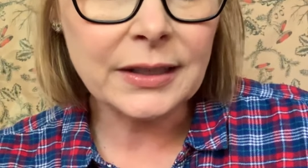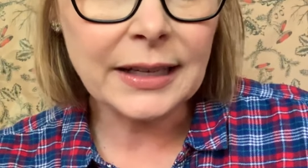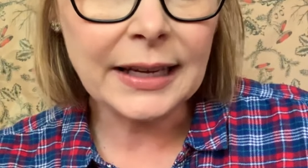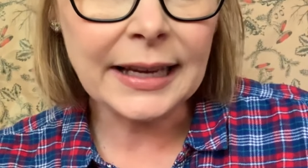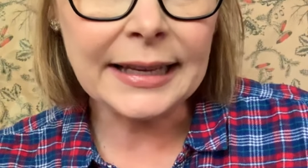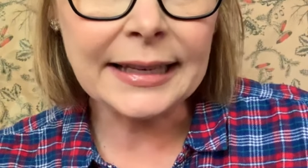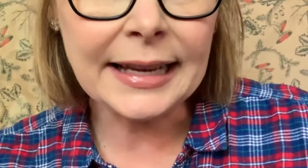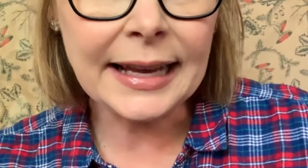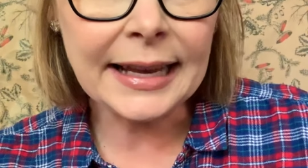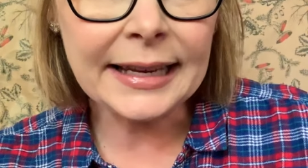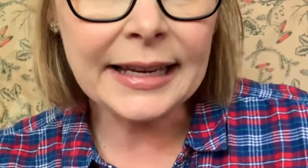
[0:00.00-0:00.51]

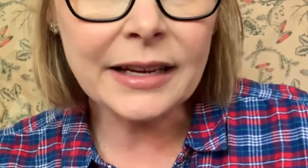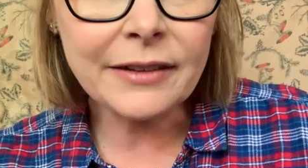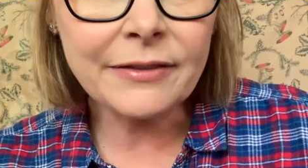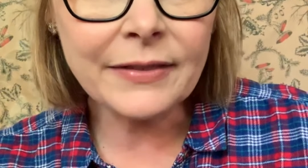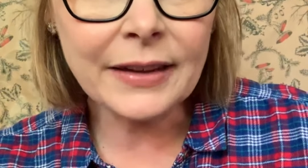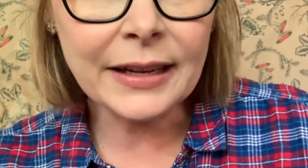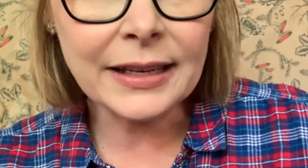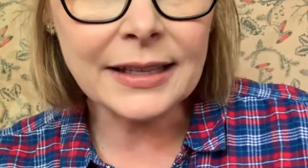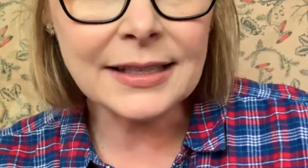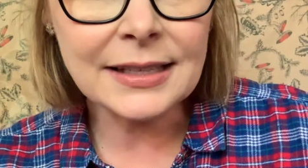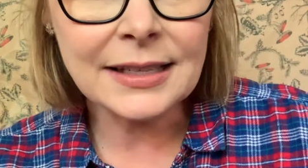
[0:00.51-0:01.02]
In any
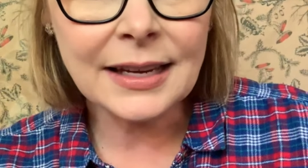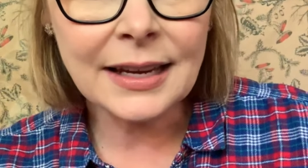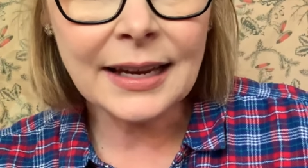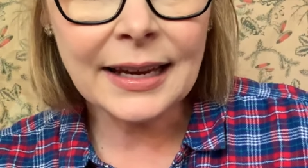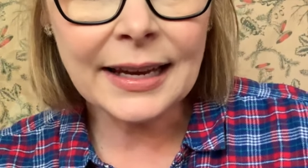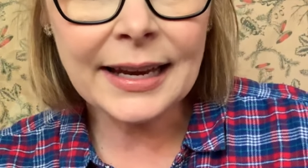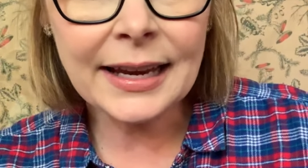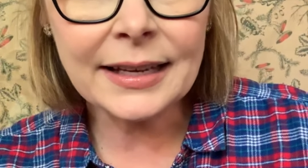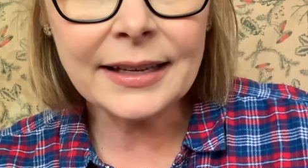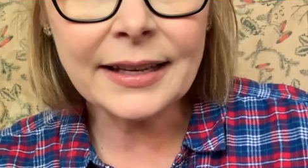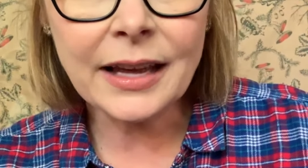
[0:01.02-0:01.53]
event,
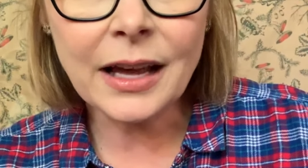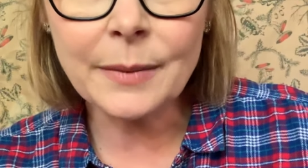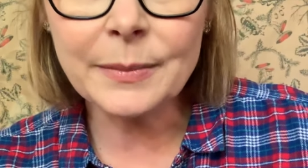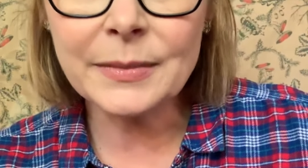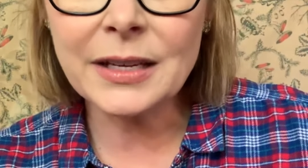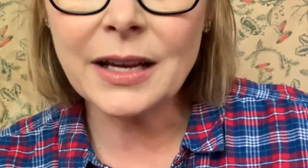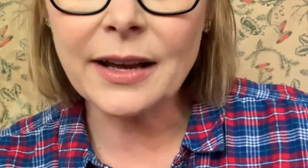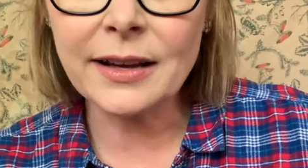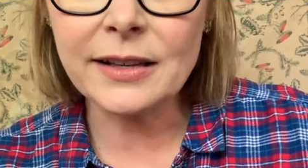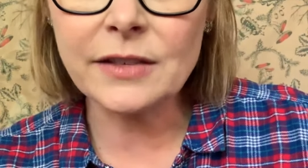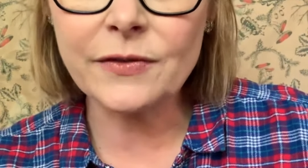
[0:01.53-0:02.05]
he had come
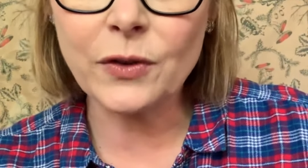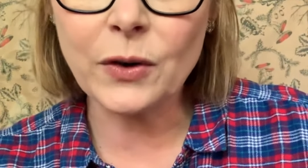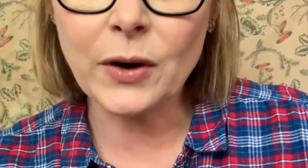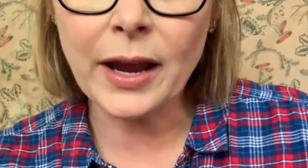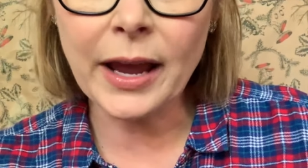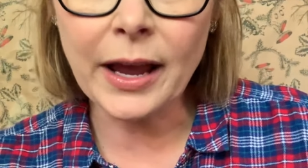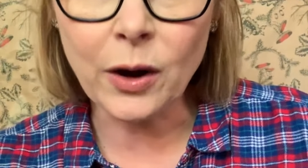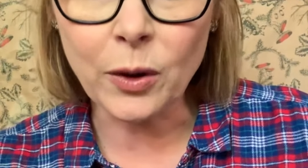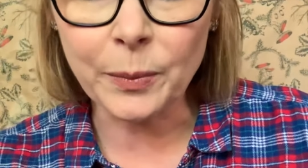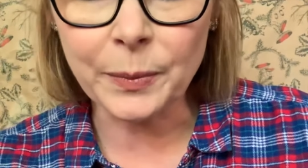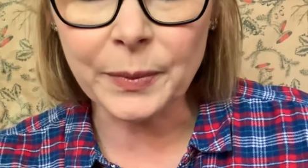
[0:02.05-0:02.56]
to us for
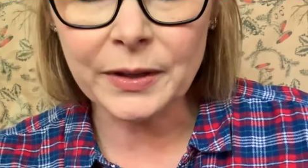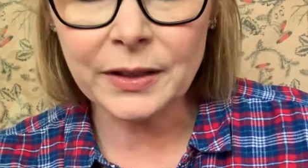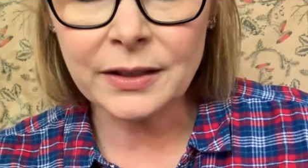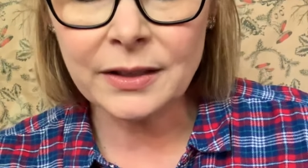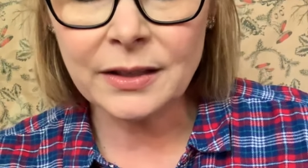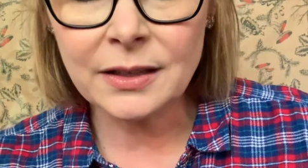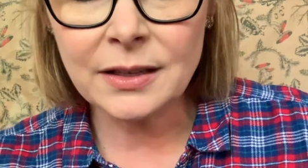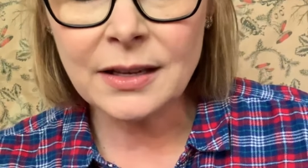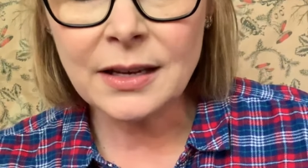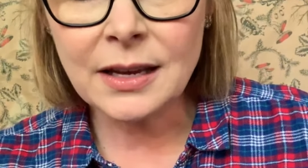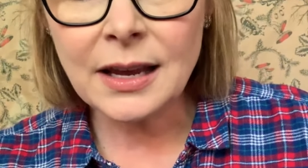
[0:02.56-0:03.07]
help,
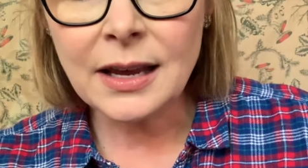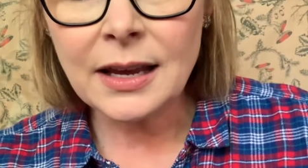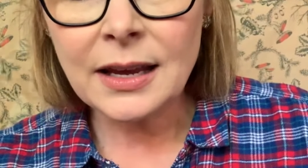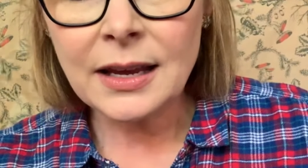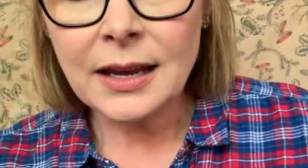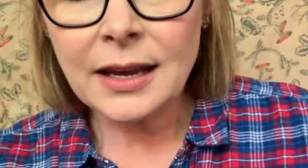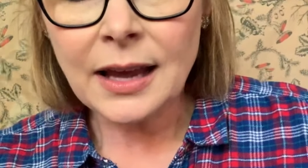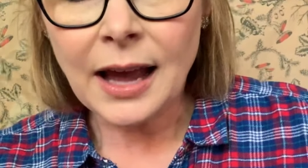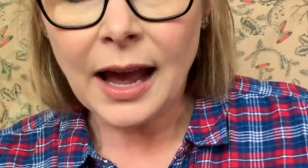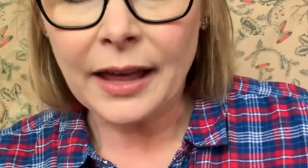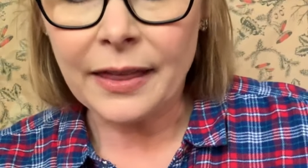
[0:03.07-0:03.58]

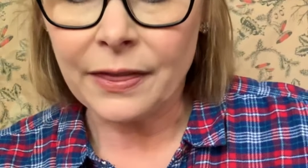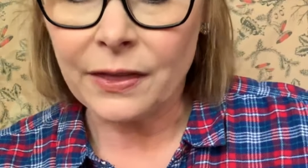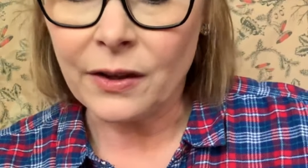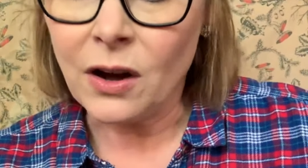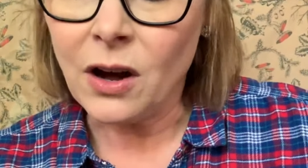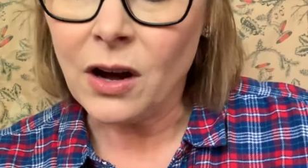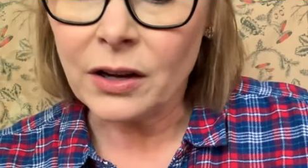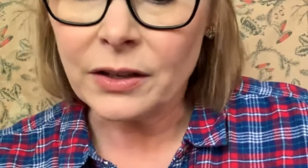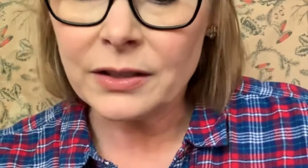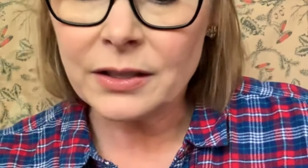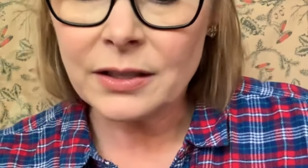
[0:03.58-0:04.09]
I
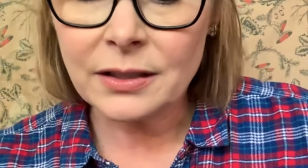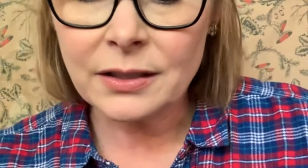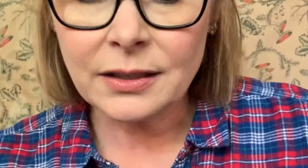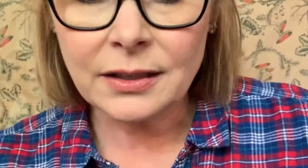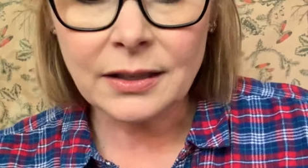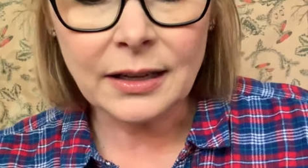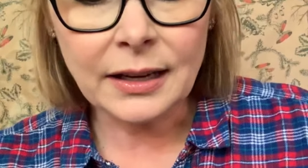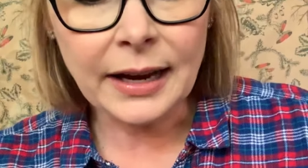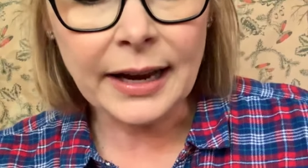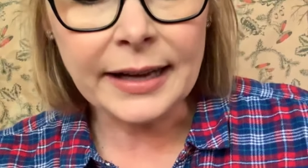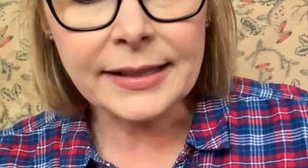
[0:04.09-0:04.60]
thought,
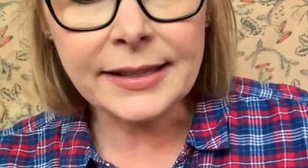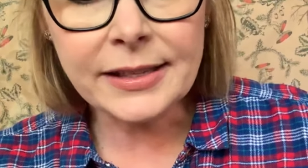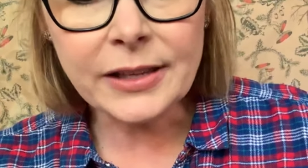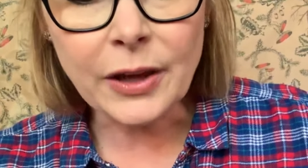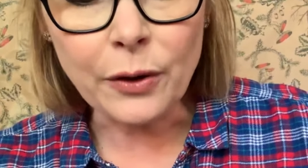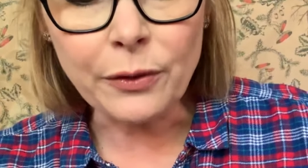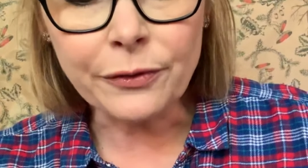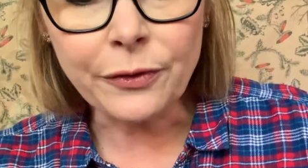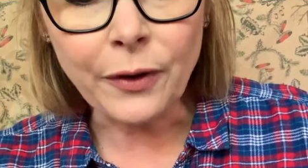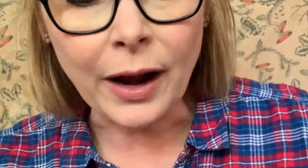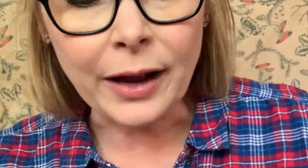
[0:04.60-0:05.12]
and so
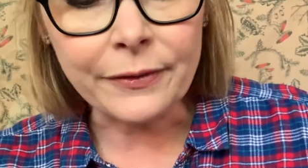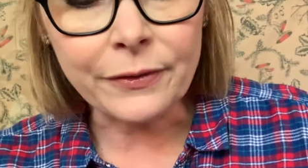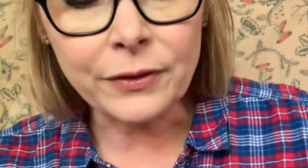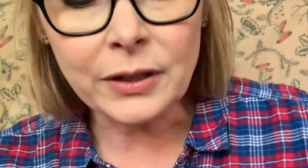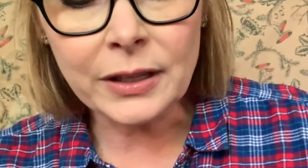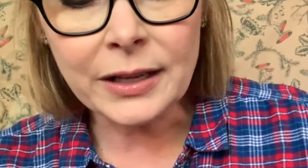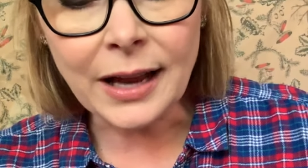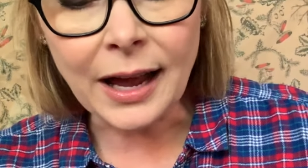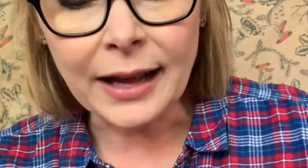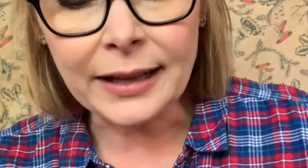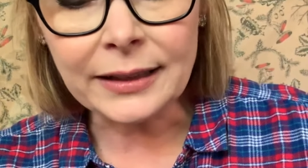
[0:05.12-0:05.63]
Frightful
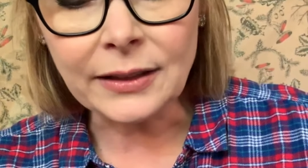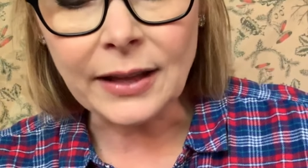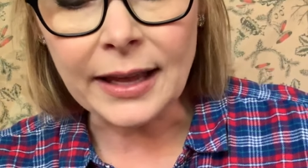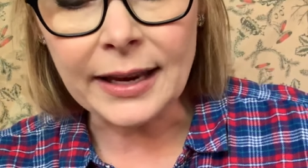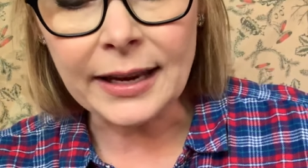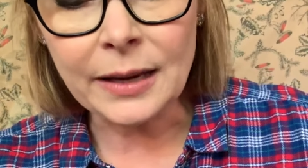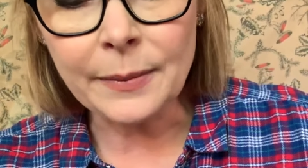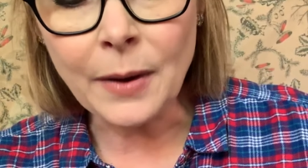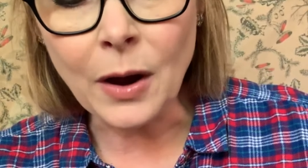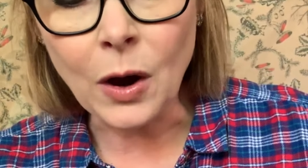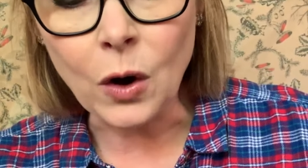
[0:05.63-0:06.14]
and I led
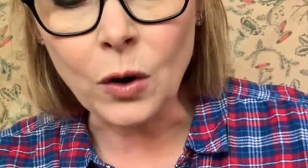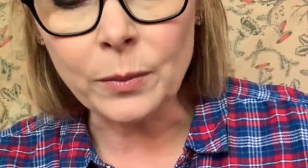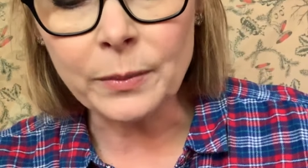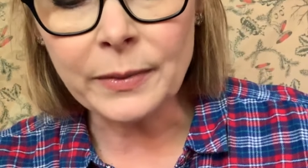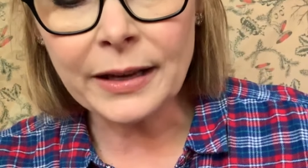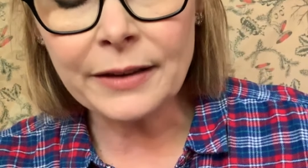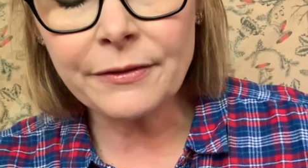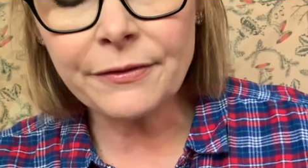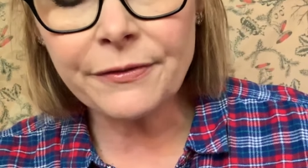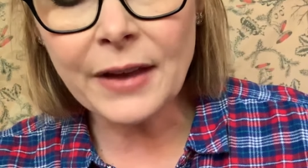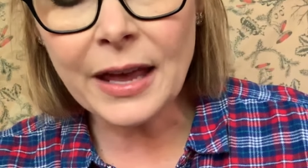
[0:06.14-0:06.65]
him home
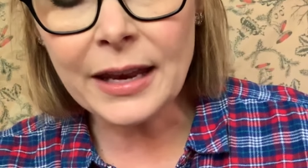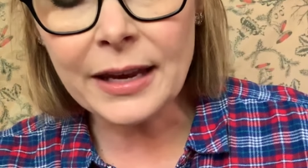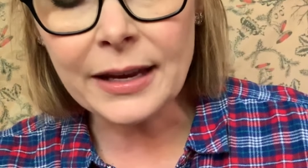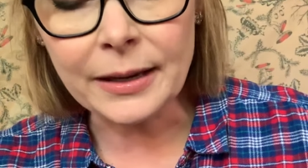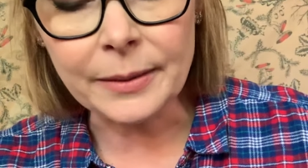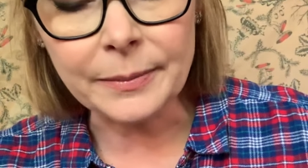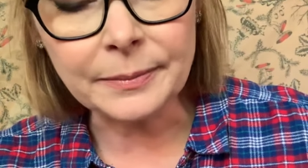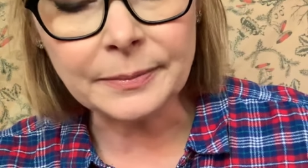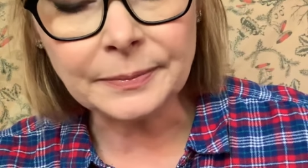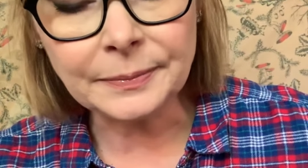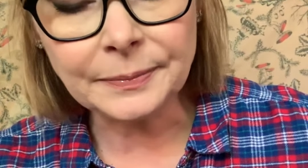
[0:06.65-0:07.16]
and fed
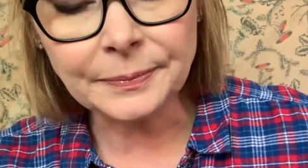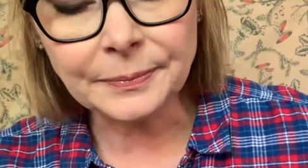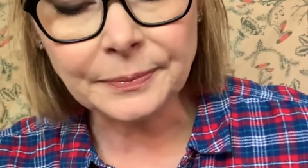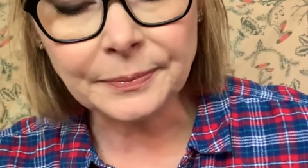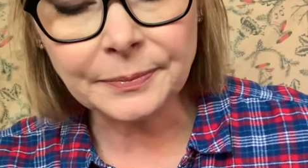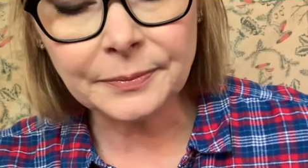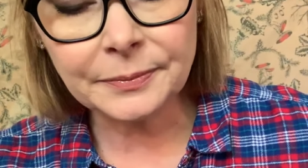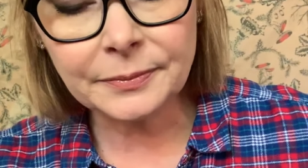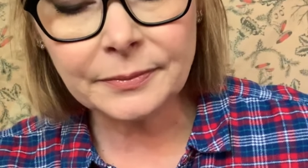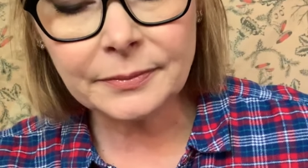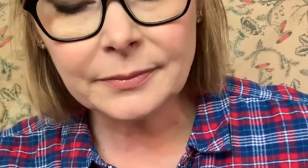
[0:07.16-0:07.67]
him.
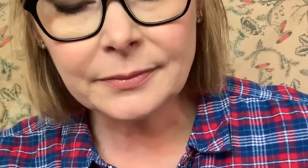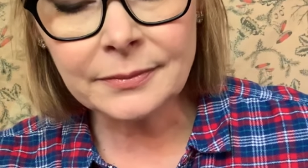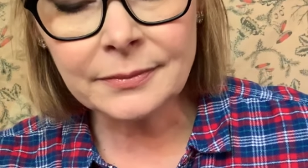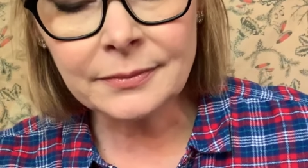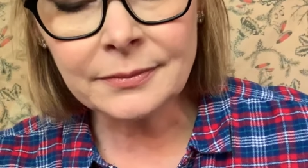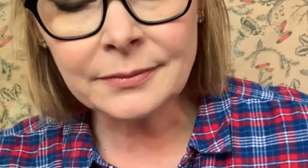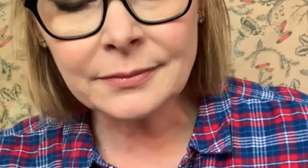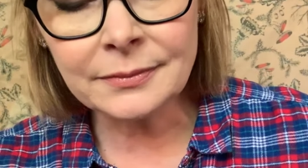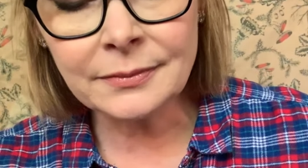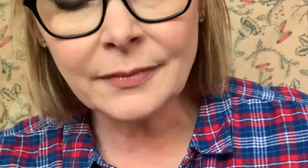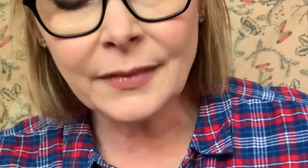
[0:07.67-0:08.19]

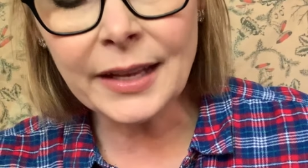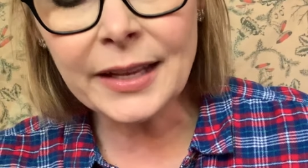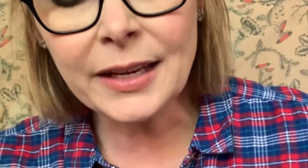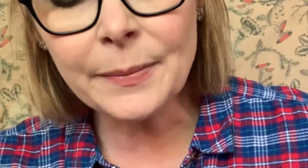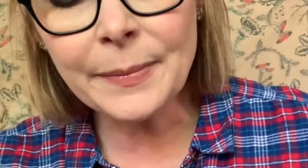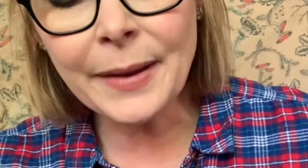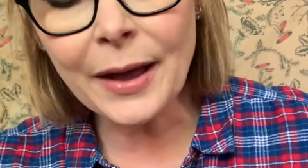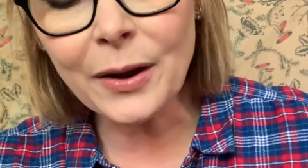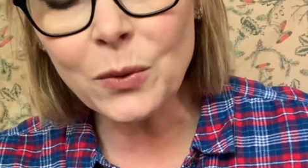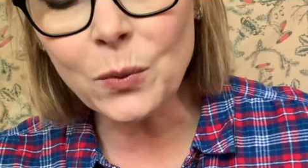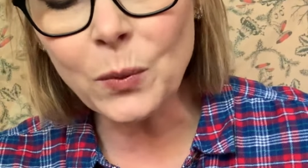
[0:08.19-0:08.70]
In
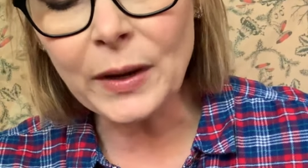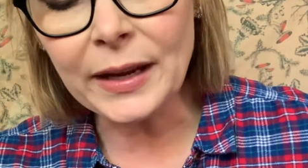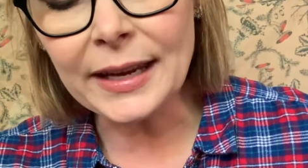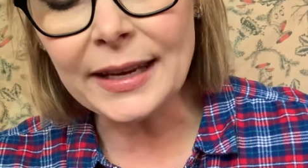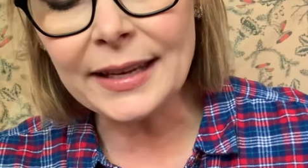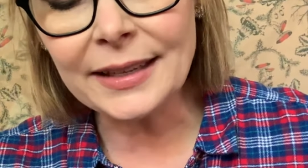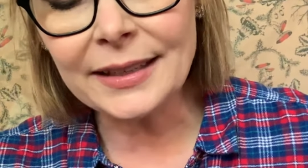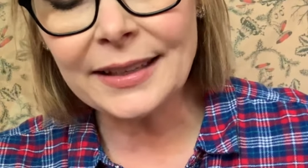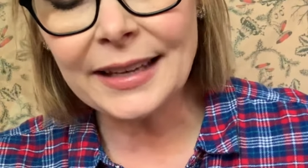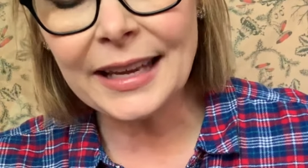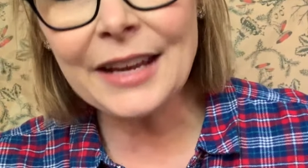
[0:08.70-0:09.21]
about a
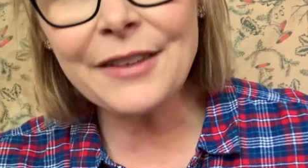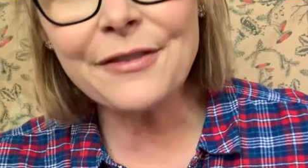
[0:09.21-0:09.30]
week, he